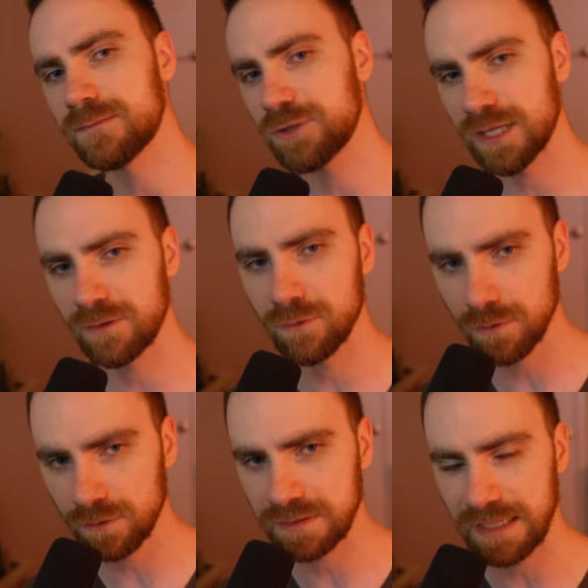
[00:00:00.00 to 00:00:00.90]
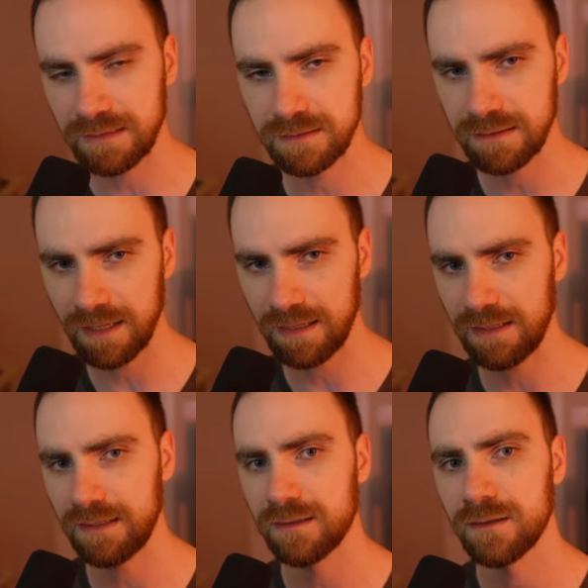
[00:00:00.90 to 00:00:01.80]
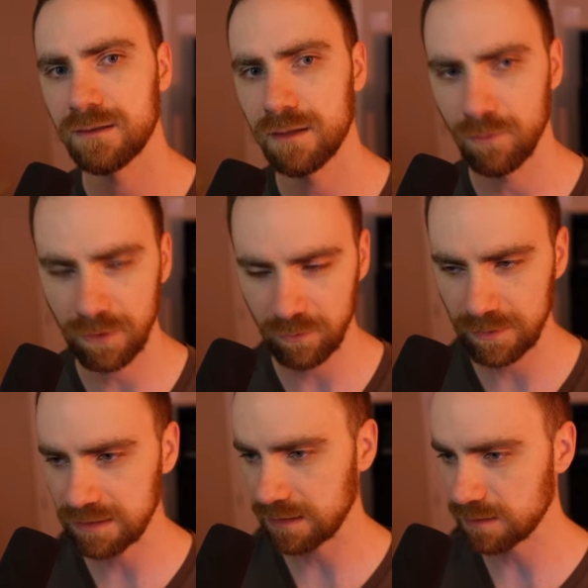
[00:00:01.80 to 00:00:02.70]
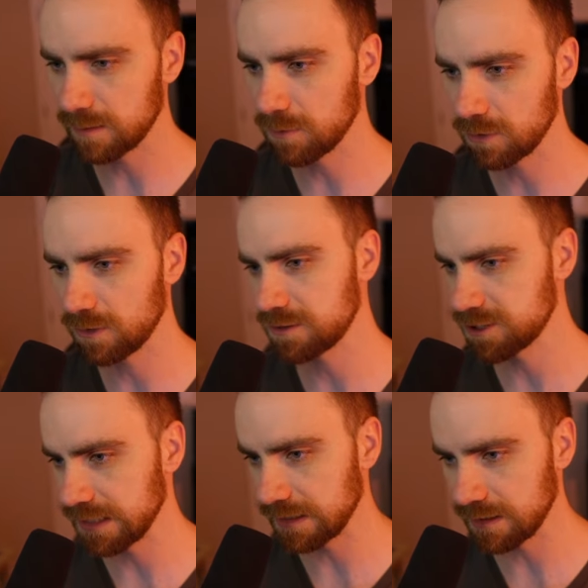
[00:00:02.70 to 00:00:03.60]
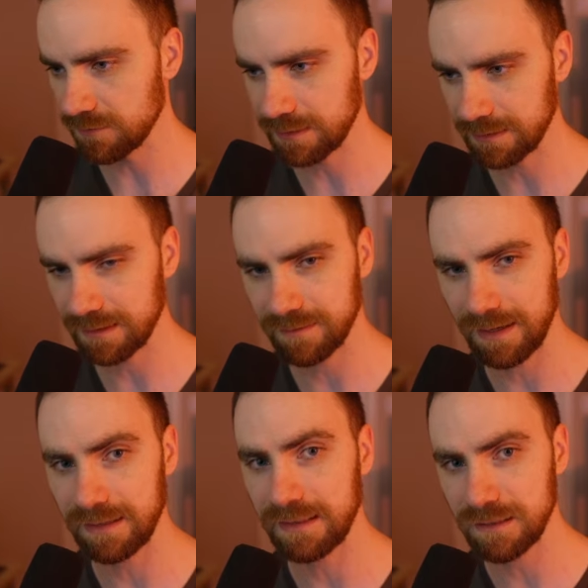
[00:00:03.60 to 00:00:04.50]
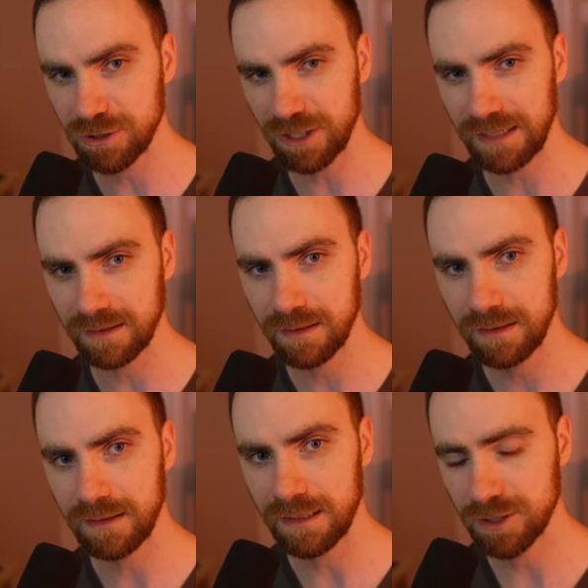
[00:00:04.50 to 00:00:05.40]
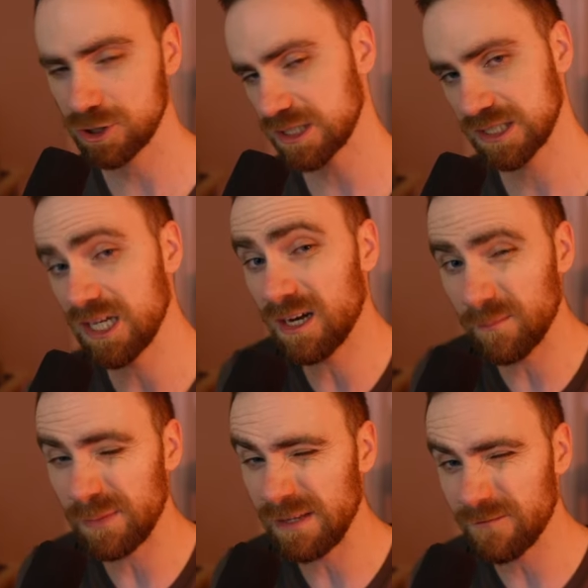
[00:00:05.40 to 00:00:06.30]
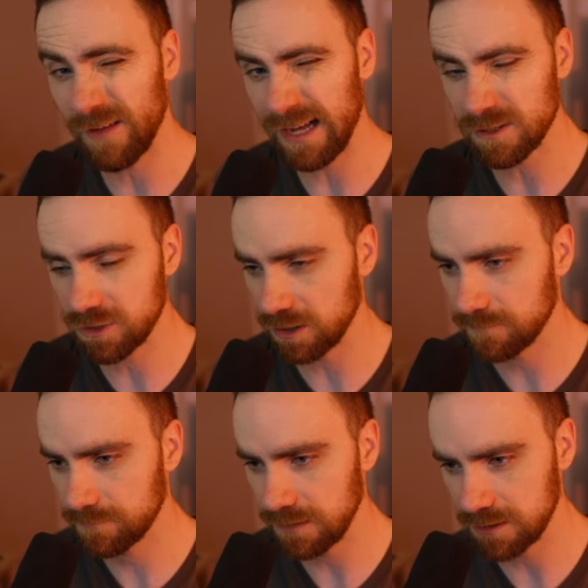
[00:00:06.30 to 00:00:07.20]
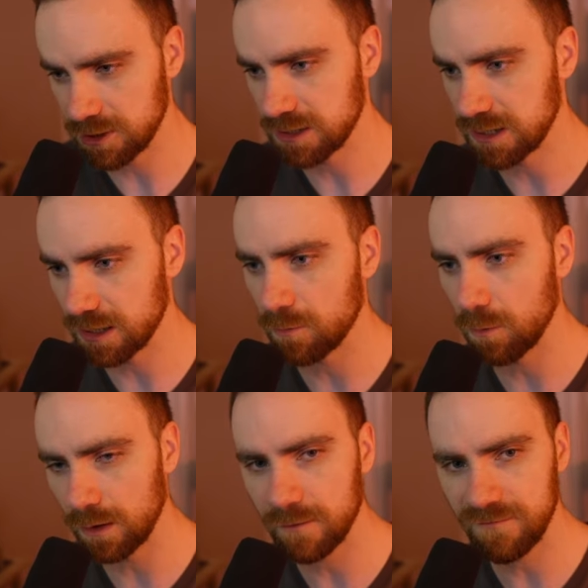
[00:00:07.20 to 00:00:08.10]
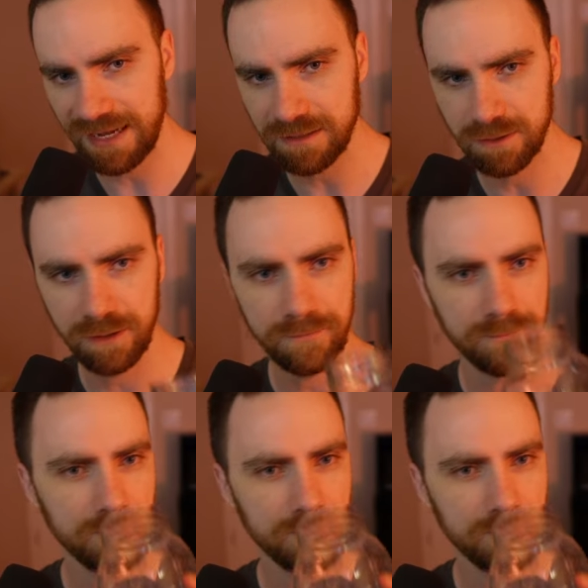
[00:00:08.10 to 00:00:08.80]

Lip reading: general day-to-day arithmetic number crunching and everything like that in Jank is just gonna be faster. It's just gonna work faster.